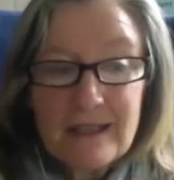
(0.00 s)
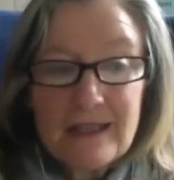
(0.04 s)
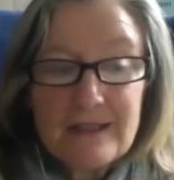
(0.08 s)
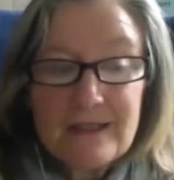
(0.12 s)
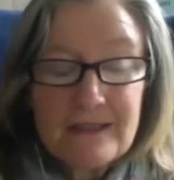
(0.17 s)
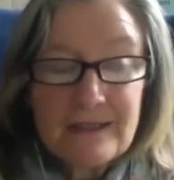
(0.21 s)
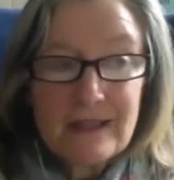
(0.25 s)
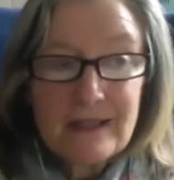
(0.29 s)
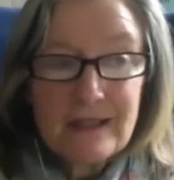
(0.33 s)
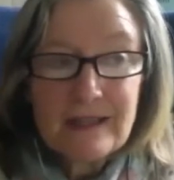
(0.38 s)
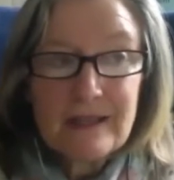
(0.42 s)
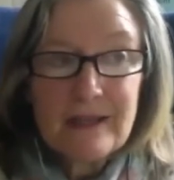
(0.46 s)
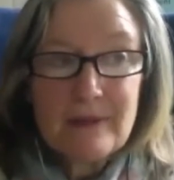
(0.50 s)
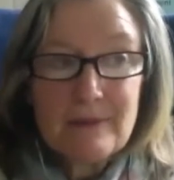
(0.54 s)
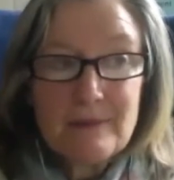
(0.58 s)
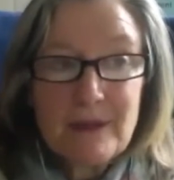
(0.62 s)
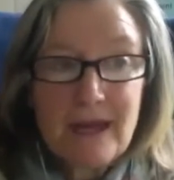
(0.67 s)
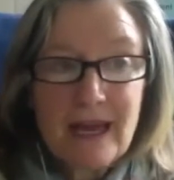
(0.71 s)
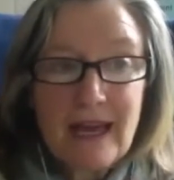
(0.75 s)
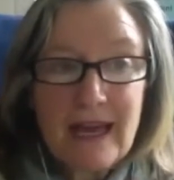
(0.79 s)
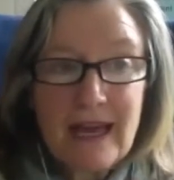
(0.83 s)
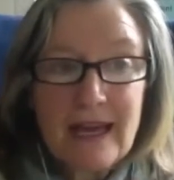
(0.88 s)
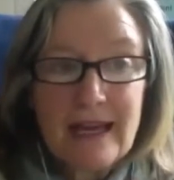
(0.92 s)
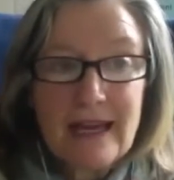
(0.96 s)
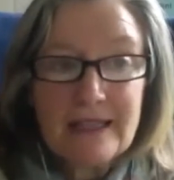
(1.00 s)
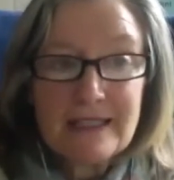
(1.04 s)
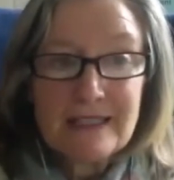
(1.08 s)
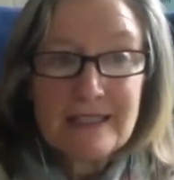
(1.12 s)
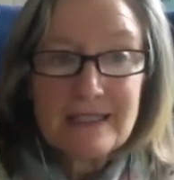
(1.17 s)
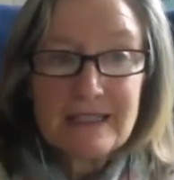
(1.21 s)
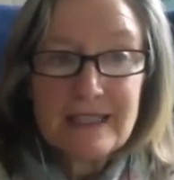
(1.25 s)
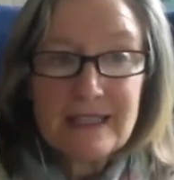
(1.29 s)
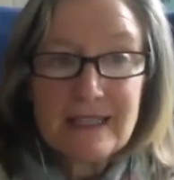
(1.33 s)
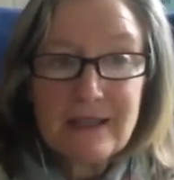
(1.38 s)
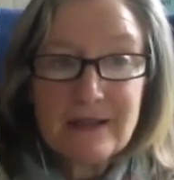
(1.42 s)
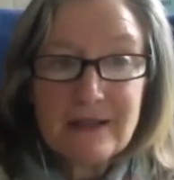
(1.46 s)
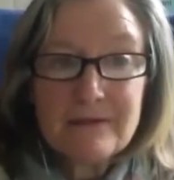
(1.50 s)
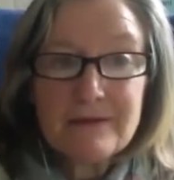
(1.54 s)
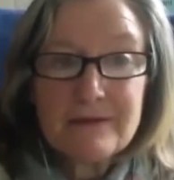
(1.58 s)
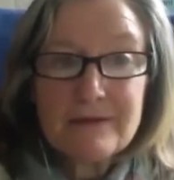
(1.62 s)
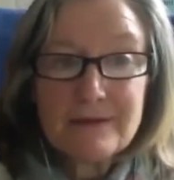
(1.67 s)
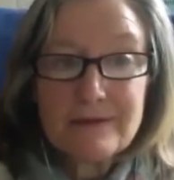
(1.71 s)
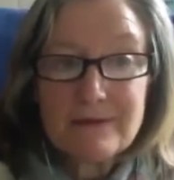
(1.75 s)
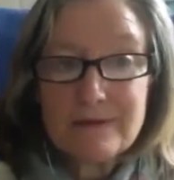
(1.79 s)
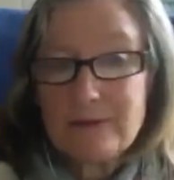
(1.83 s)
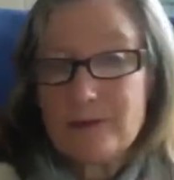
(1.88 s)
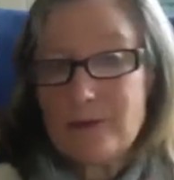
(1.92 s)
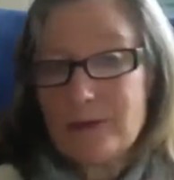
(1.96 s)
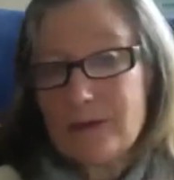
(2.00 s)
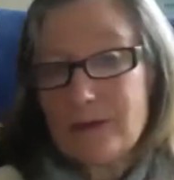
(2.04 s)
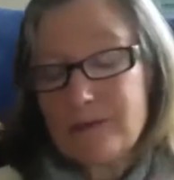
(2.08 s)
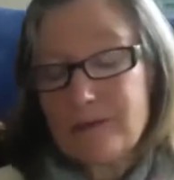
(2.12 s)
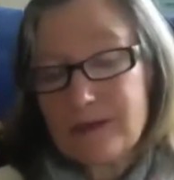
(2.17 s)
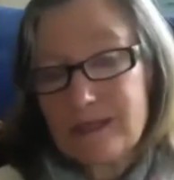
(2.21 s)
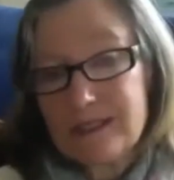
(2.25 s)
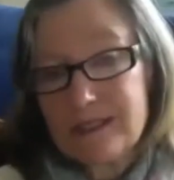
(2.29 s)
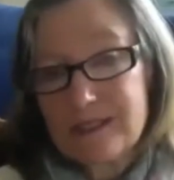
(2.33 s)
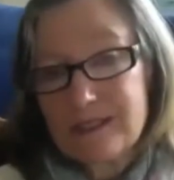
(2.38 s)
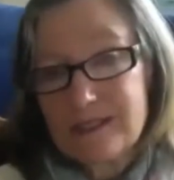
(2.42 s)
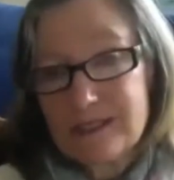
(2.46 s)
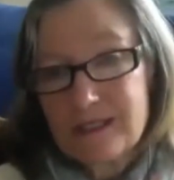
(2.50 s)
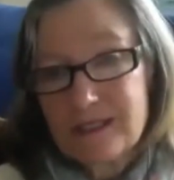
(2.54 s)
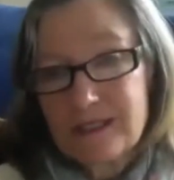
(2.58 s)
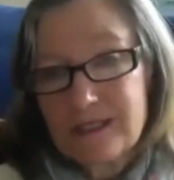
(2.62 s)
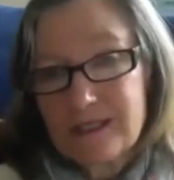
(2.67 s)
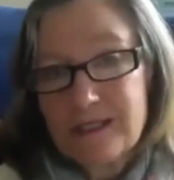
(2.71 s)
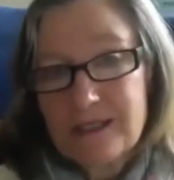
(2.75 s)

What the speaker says: the capacity of the formless